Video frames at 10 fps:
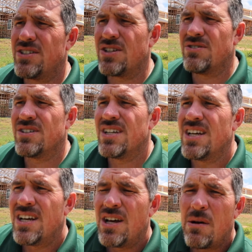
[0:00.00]
So,
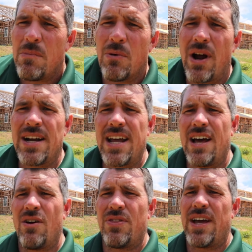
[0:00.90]
But right
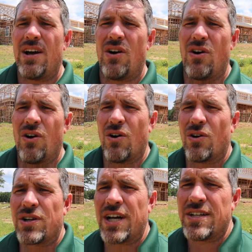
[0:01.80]
now, they
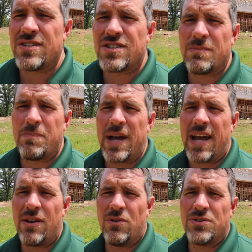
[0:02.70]
are cutting some
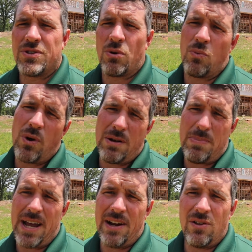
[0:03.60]
panels, or one
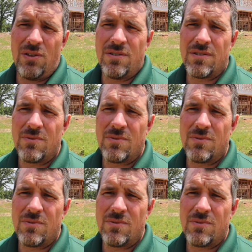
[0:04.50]
panel.